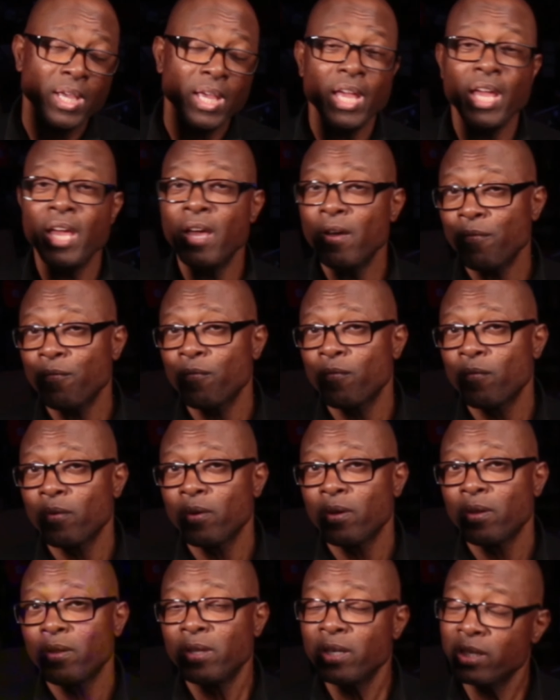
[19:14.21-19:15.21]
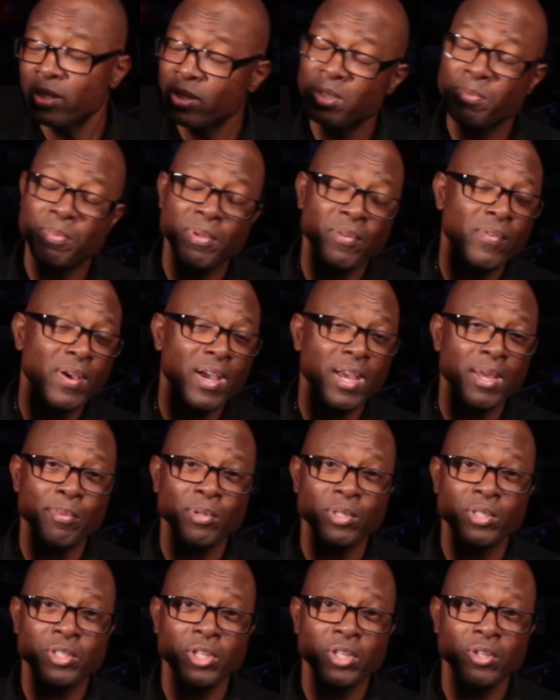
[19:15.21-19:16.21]
if this has been
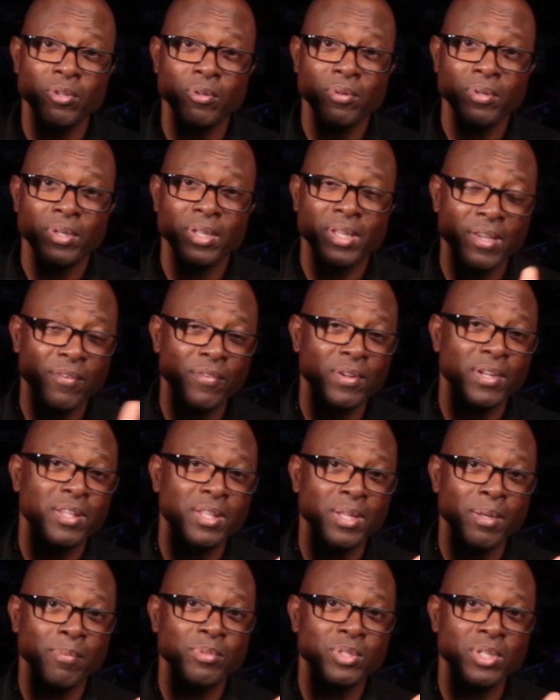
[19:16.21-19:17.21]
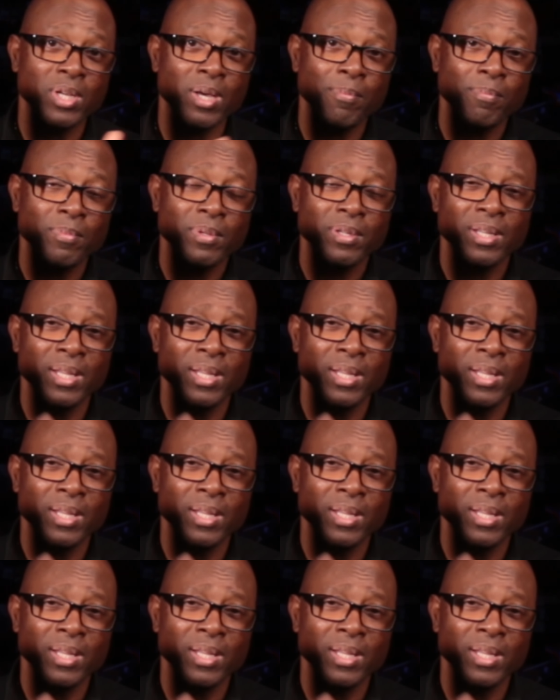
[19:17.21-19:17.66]
valuable to you, give it a thumbs up.